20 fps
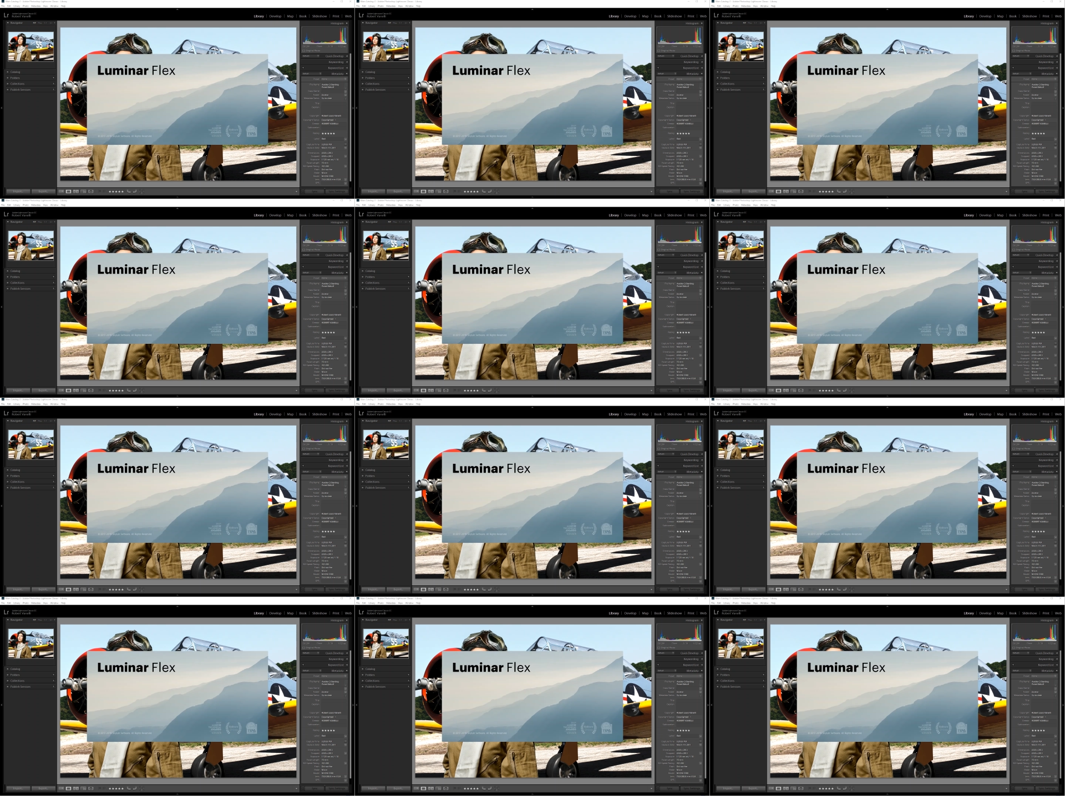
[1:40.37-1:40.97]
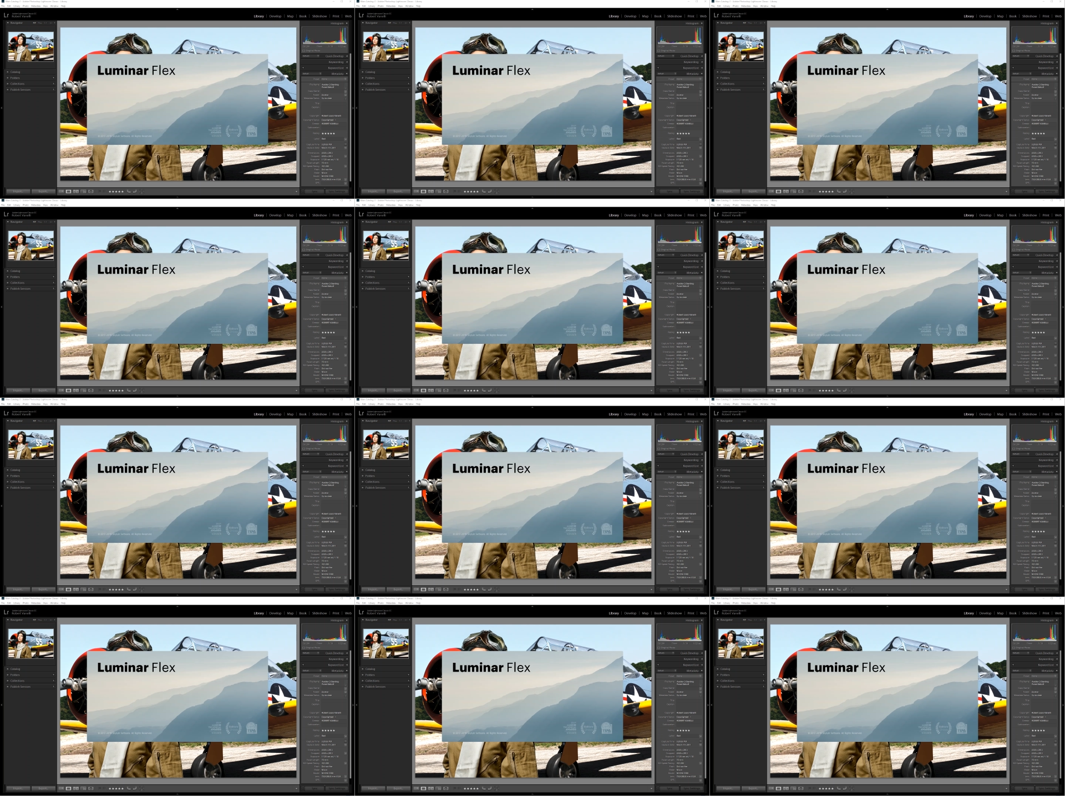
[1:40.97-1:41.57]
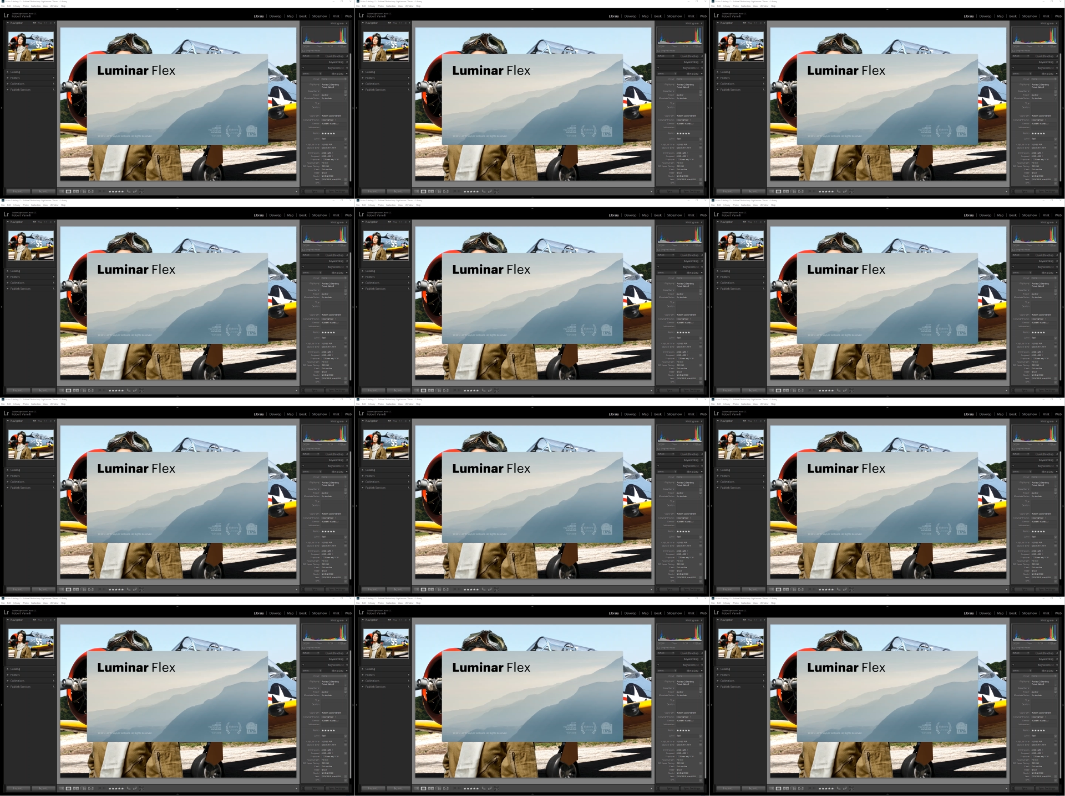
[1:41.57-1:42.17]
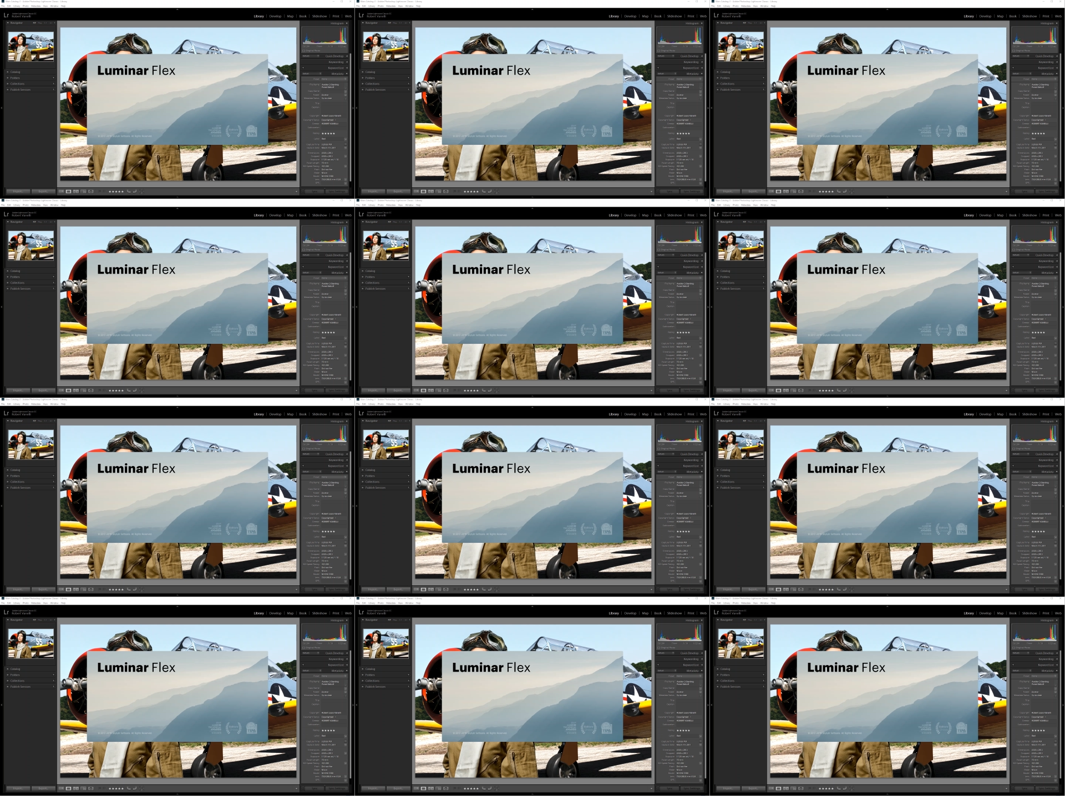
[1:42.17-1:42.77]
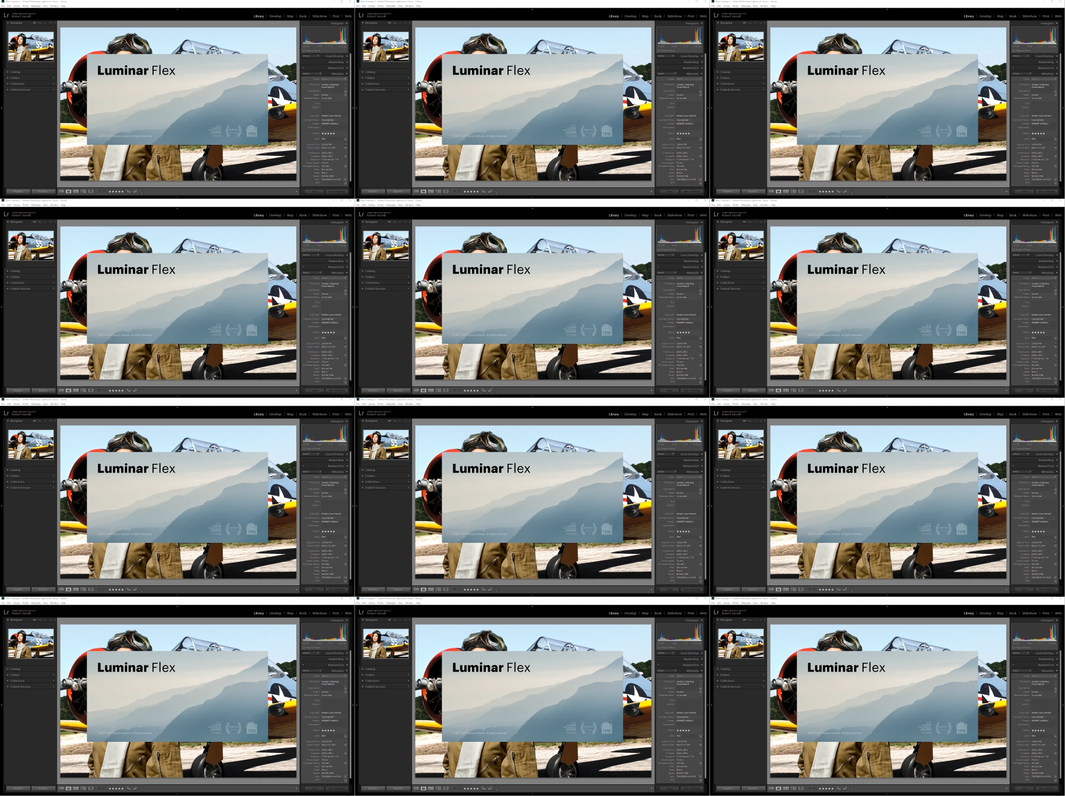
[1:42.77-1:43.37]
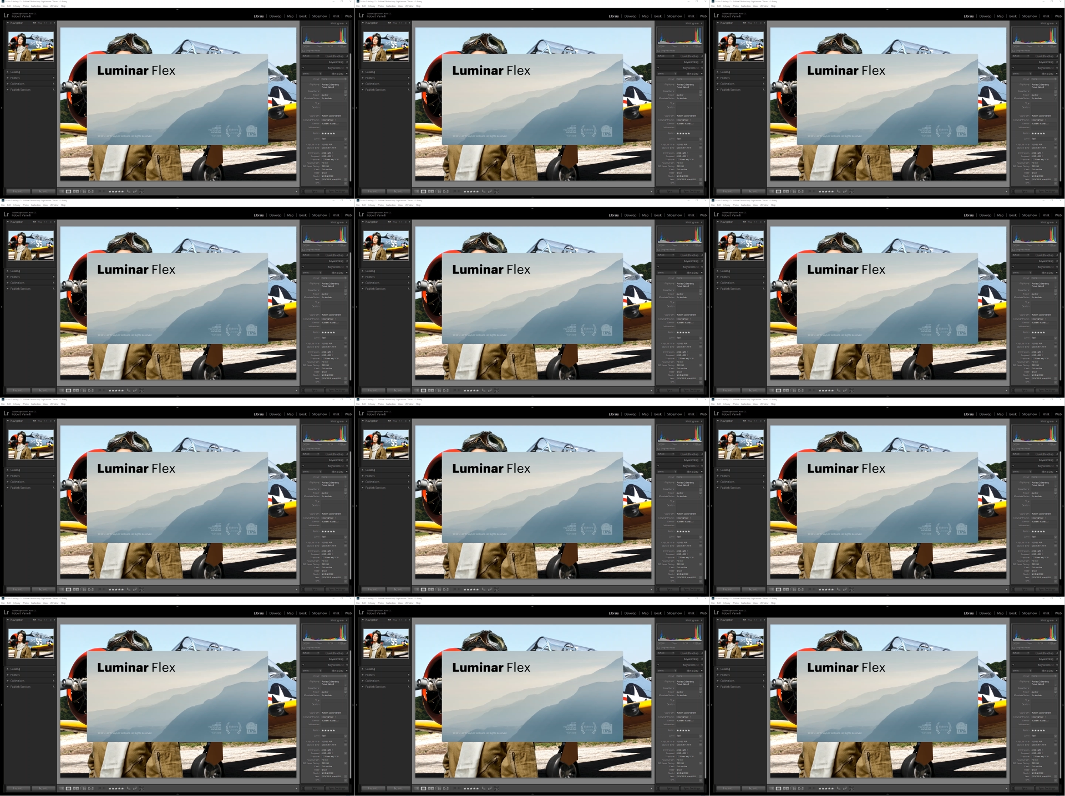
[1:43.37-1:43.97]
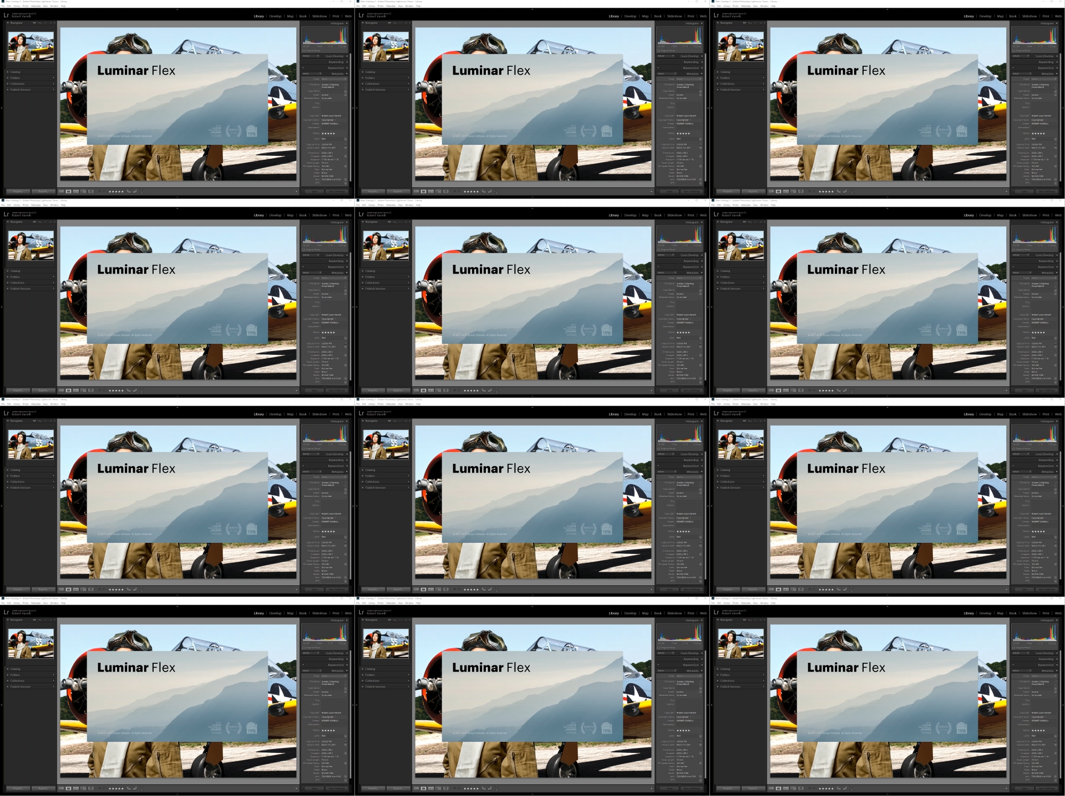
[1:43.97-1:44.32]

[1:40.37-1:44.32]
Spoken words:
(no speaker visible)